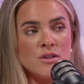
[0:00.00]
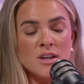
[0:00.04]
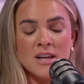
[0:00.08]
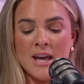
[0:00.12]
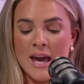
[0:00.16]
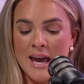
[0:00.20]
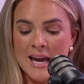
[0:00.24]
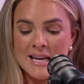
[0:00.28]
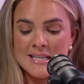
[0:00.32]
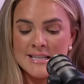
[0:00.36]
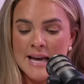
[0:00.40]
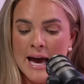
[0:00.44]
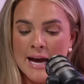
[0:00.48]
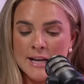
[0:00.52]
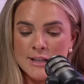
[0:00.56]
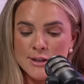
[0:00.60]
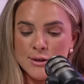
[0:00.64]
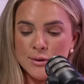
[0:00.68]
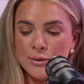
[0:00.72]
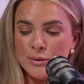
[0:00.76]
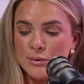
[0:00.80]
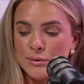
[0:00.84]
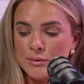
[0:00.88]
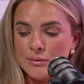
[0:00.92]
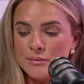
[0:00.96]
the, the case at
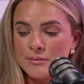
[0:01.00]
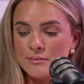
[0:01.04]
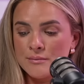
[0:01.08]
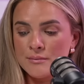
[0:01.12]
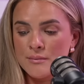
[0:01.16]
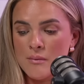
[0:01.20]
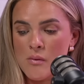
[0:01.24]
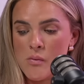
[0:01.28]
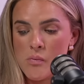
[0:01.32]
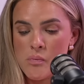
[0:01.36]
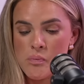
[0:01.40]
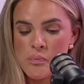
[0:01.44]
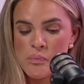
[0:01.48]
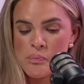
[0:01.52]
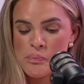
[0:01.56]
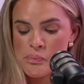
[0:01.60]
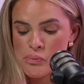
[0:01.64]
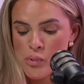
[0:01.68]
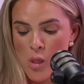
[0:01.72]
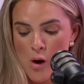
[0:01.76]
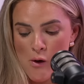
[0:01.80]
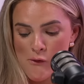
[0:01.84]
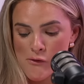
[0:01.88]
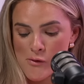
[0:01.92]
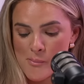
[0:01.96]
all. Not
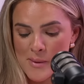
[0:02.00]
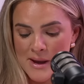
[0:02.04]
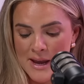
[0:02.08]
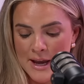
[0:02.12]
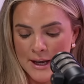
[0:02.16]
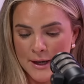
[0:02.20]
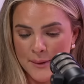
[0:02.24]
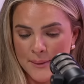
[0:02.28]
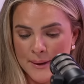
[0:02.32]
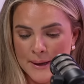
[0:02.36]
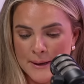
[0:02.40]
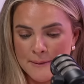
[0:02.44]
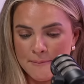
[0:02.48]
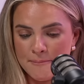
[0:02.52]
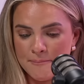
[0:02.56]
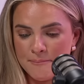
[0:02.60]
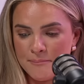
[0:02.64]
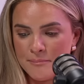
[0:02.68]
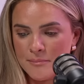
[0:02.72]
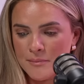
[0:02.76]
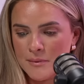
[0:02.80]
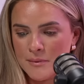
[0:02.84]
at not all. For me, anyway. I